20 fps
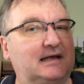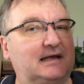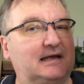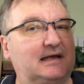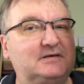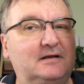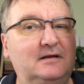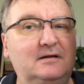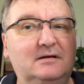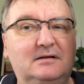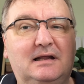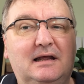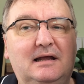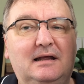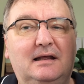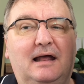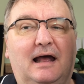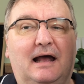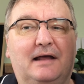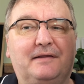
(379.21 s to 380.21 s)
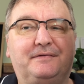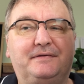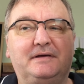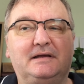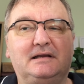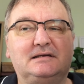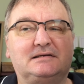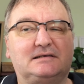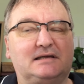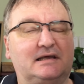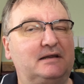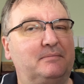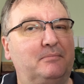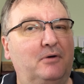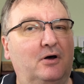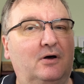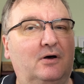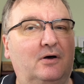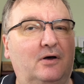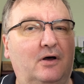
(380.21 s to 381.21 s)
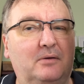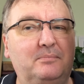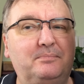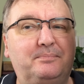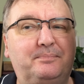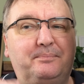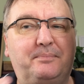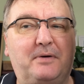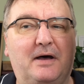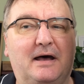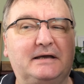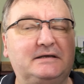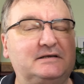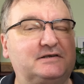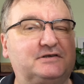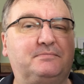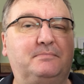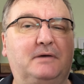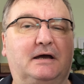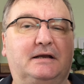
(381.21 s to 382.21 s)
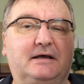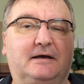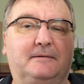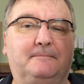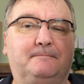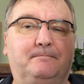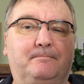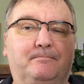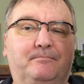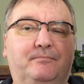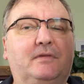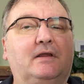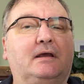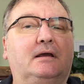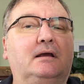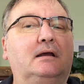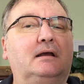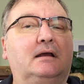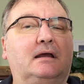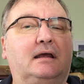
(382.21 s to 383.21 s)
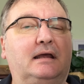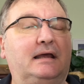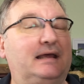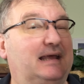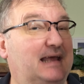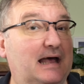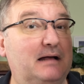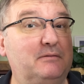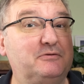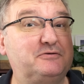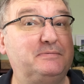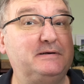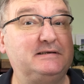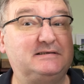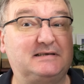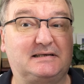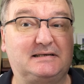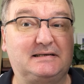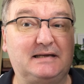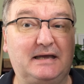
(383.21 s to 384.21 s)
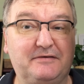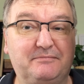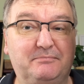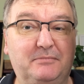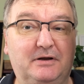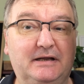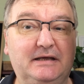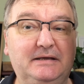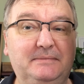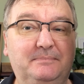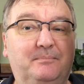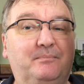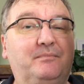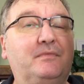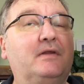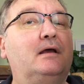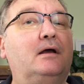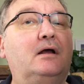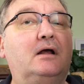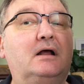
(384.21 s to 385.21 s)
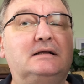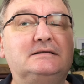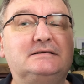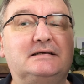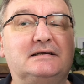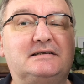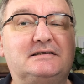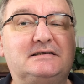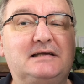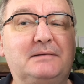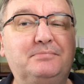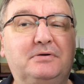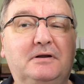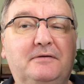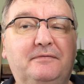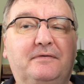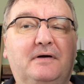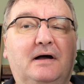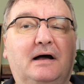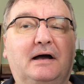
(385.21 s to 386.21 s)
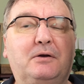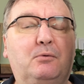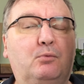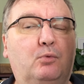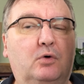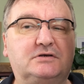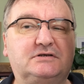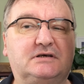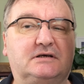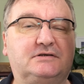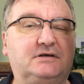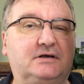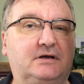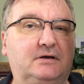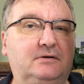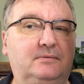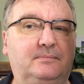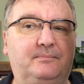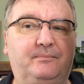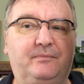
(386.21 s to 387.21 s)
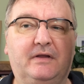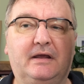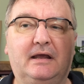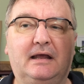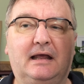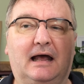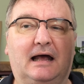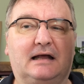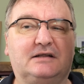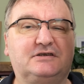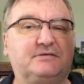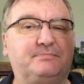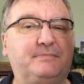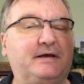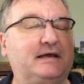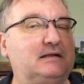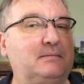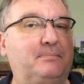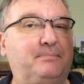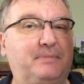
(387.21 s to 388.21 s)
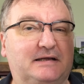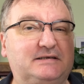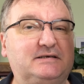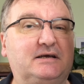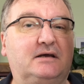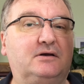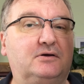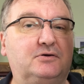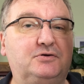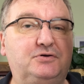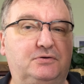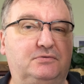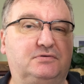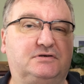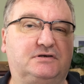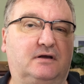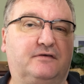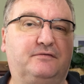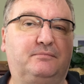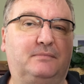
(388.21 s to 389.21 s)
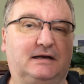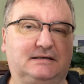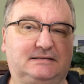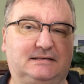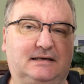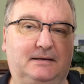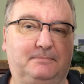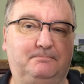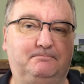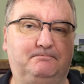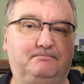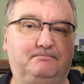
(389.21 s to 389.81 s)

and to look at things in a more unbiased manner. It helped me to save money, to simplify what I do, and to make better use of my time.